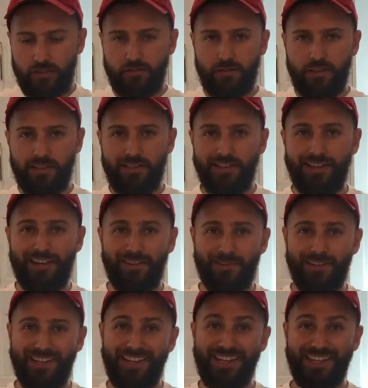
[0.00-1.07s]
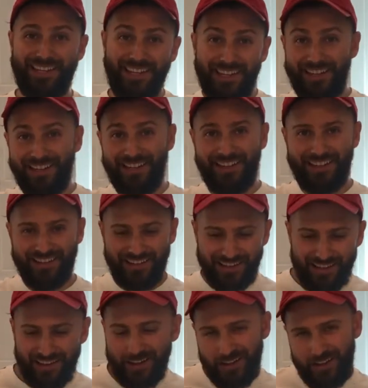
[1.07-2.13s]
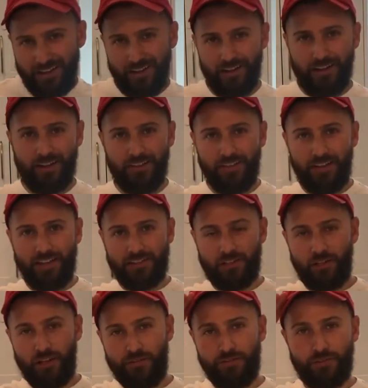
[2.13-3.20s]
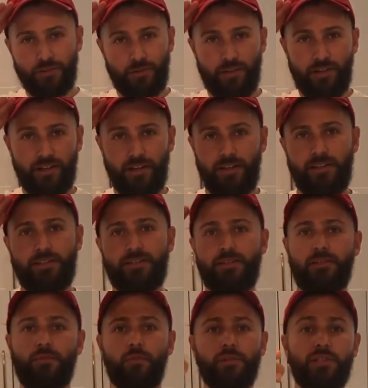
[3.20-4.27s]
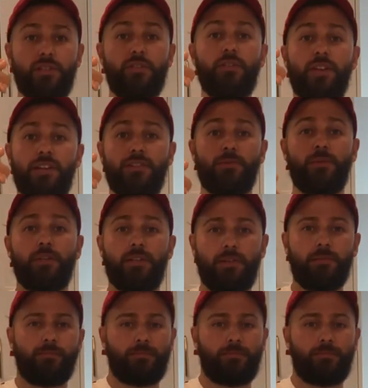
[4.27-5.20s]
of these and then I'm gonna eat it. Thanks a lot for joining, guys. We'll see you next week.